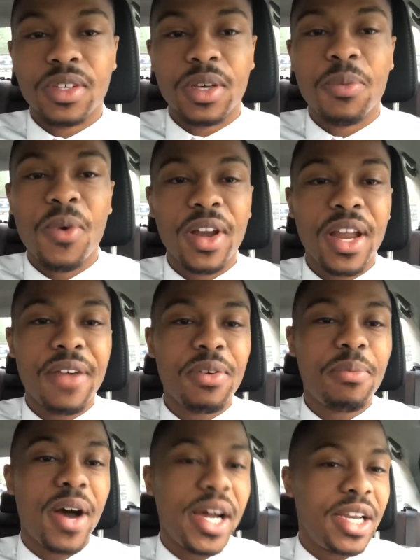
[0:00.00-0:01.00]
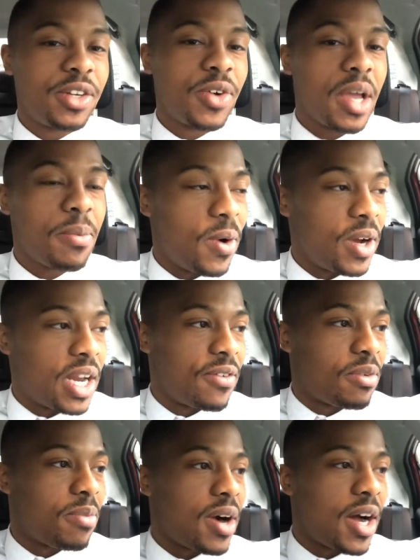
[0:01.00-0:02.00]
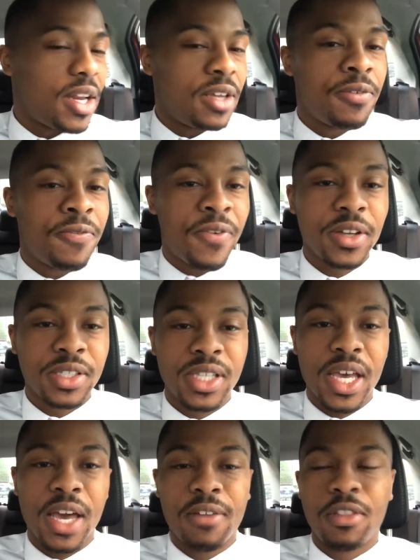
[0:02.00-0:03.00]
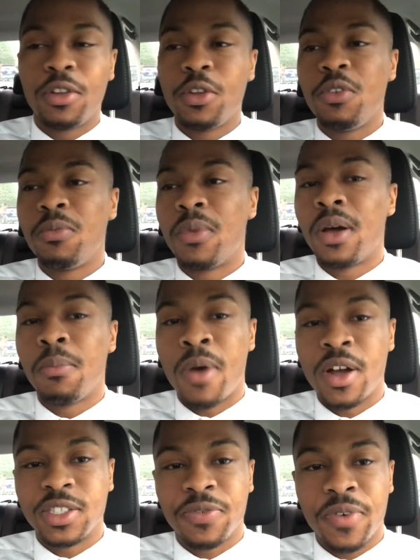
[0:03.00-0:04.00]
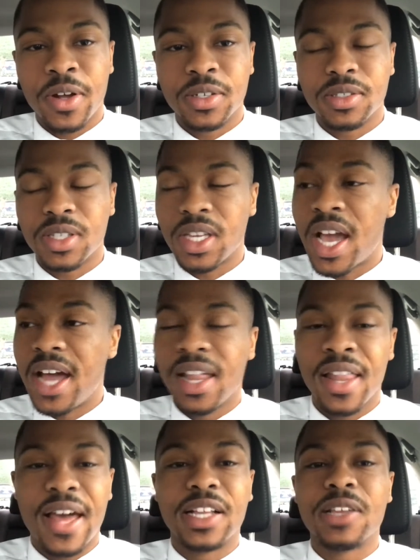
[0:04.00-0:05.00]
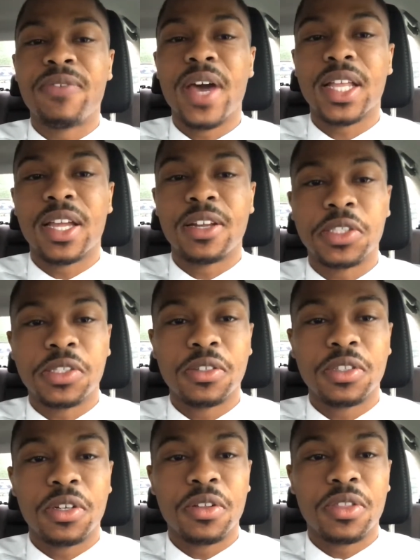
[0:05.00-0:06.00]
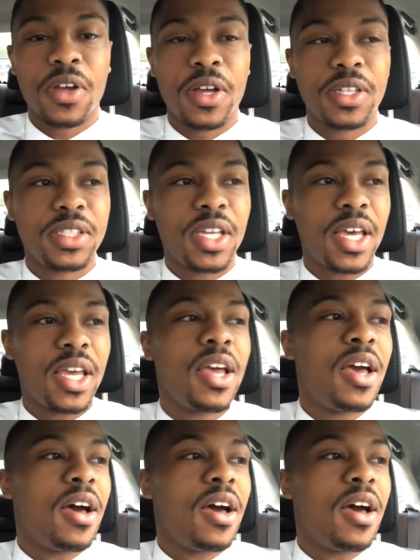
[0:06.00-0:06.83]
Good morning, everybody. Great morning, everybody. First day of the new month, March 1st. Kind of like the fact that it starts on a Thursday.